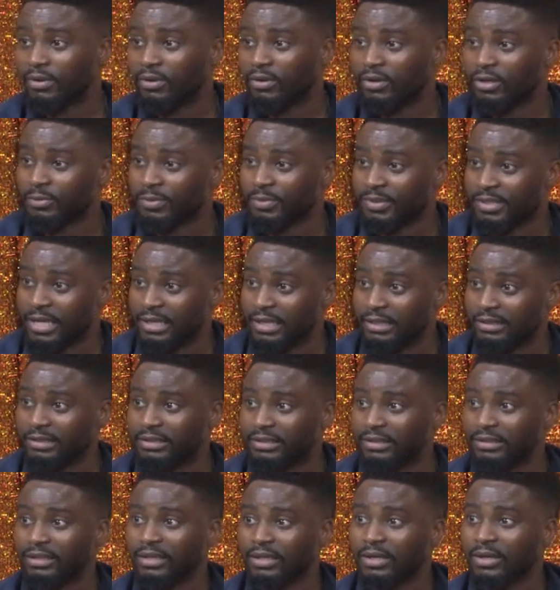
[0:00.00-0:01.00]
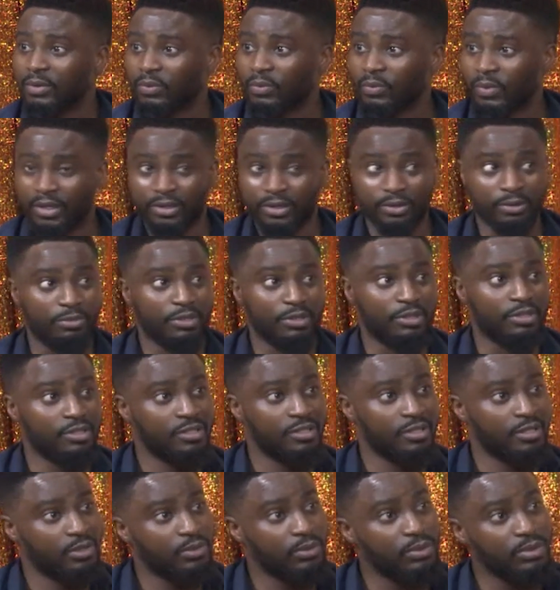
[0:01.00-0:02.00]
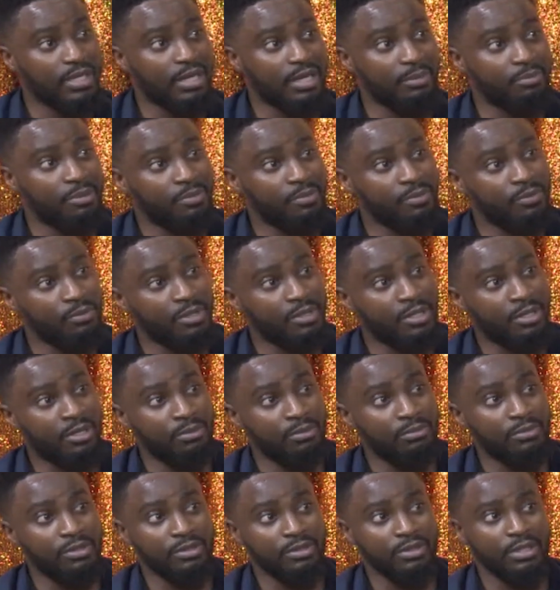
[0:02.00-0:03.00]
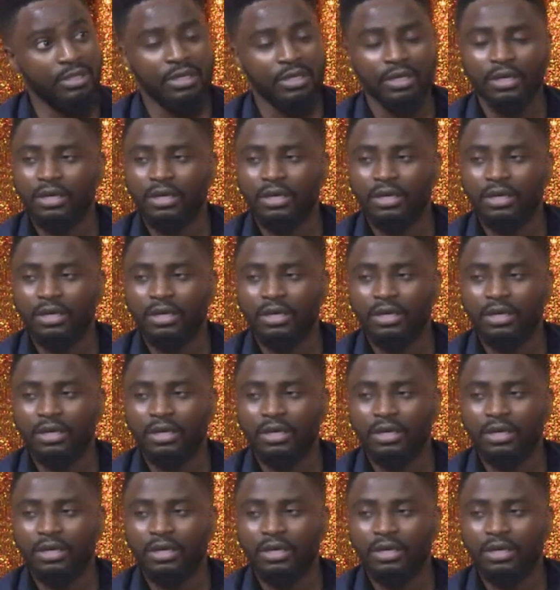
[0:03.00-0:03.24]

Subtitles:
hospitality went up, because they know that people will be coming.